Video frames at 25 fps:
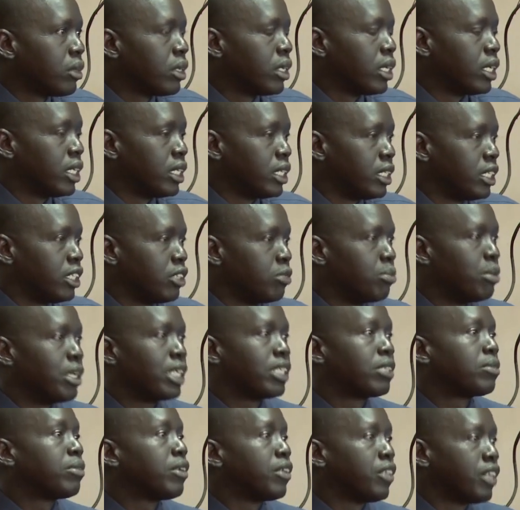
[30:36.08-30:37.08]
and it is
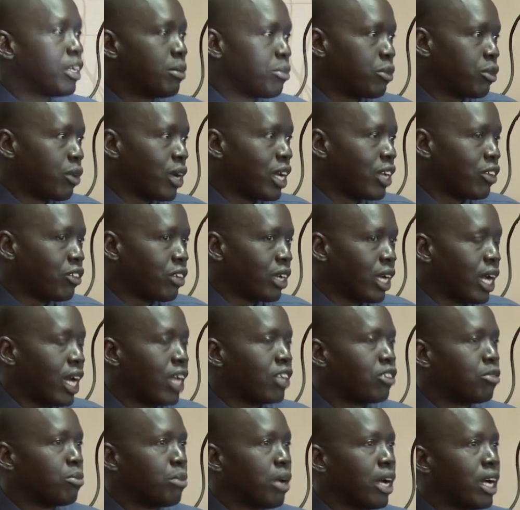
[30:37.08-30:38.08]
best for them to answer.
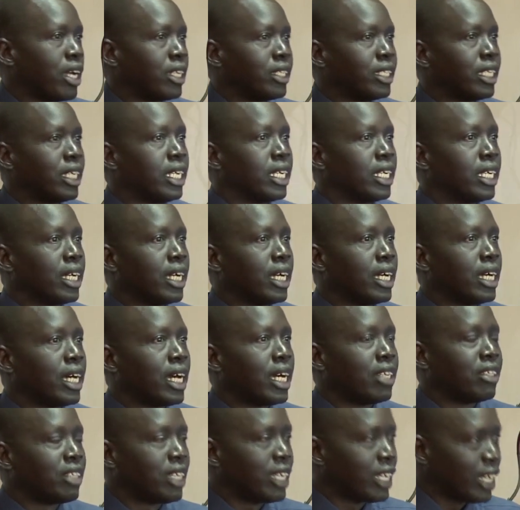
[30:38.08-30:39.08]
As
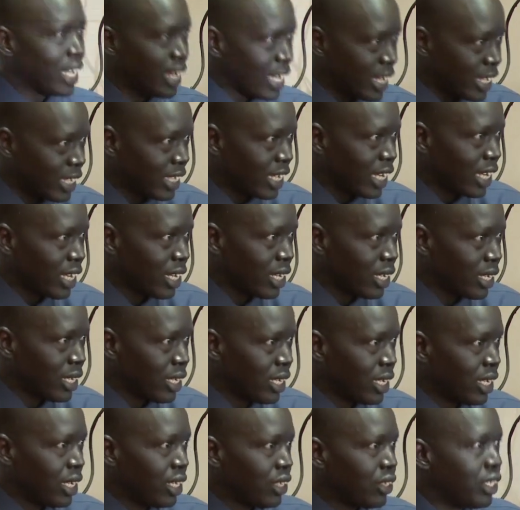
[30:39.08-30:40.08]
a regulator,
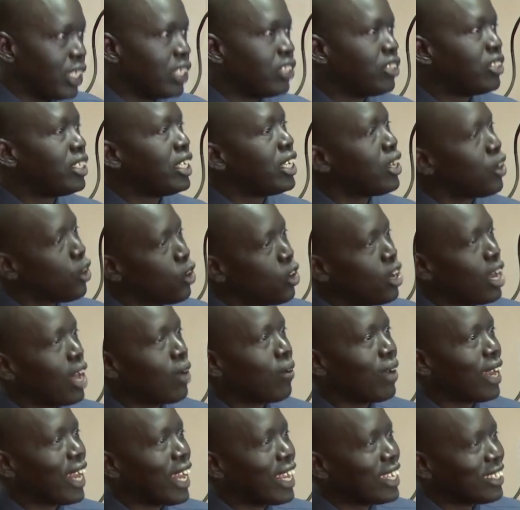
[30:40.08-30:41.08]
they still hold
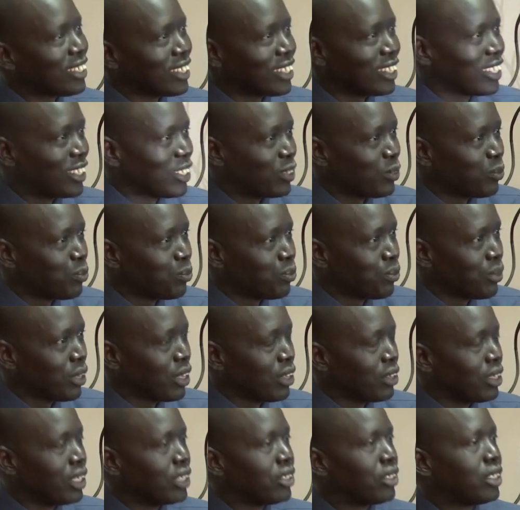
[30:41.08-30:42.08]
our license.
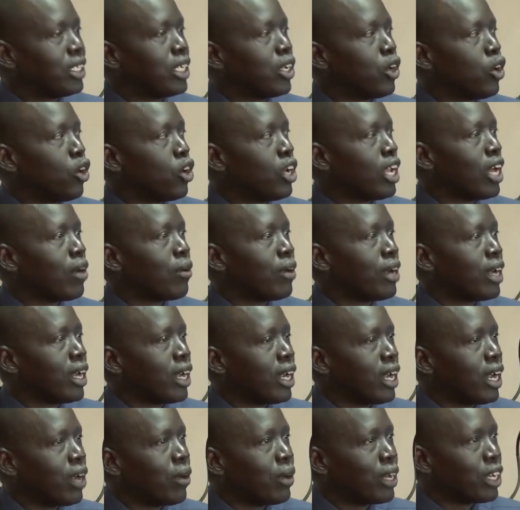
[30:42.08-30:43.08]
They still hold
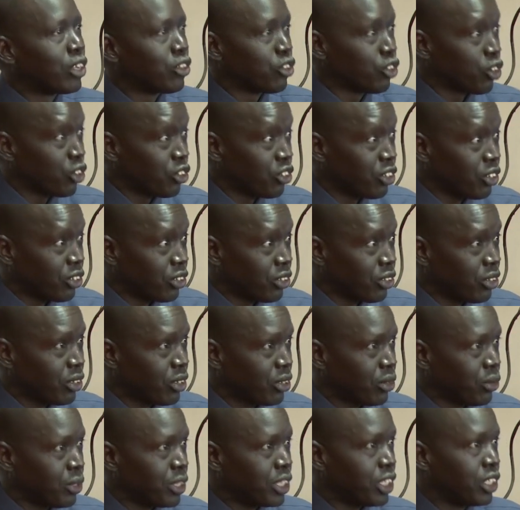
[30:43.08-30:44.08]
our resources,
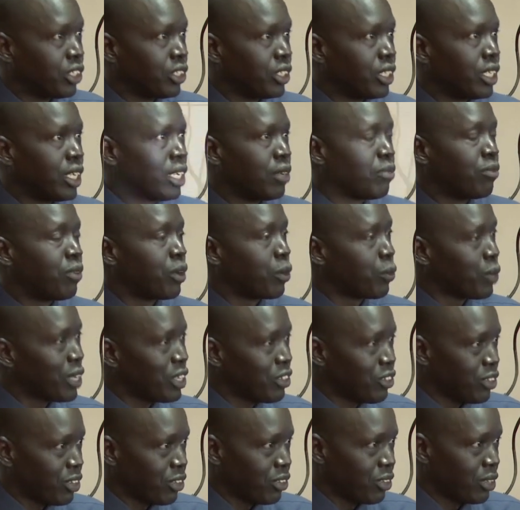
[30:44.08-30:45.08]
which is the
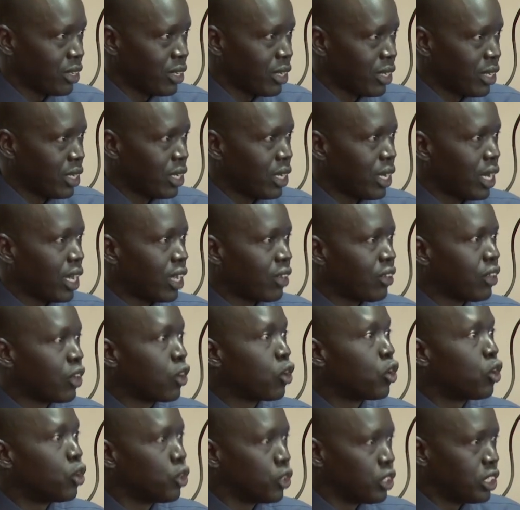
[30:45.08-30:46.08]
frequencies, and the
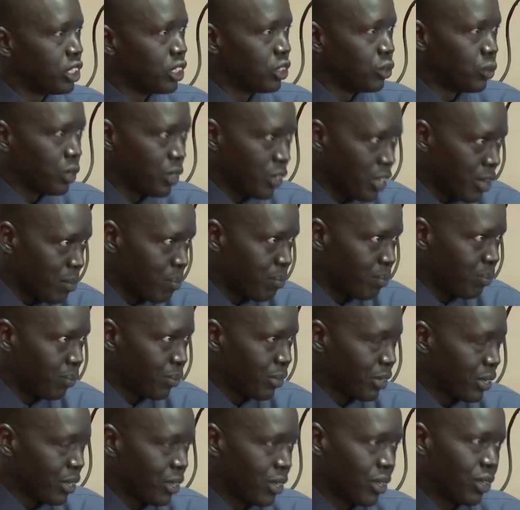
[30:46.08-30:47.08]
court is with them.
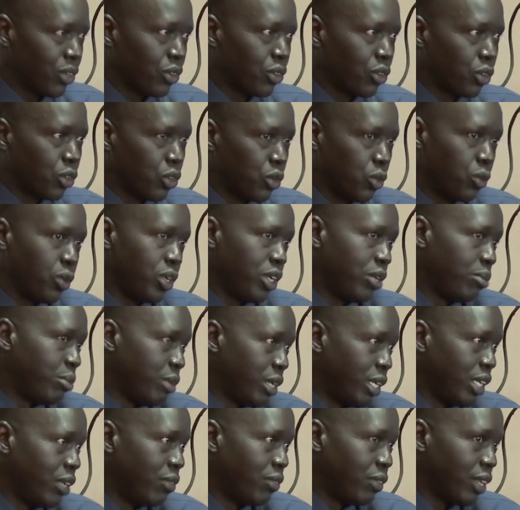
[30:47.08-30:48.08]
So we
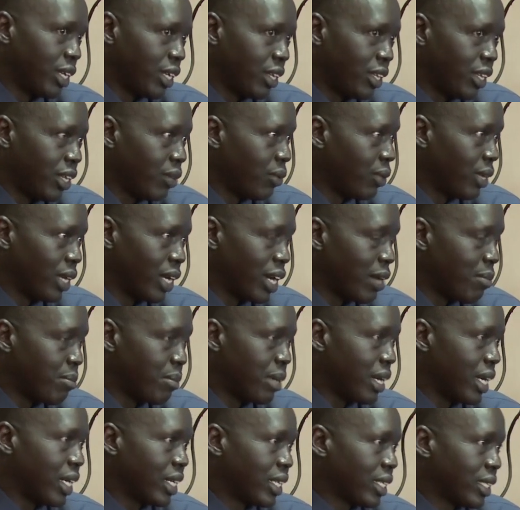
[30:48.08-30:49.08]
believe that they will come
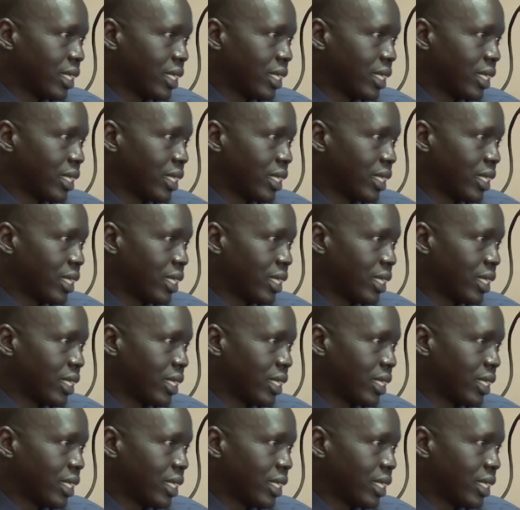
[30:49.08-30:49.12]
back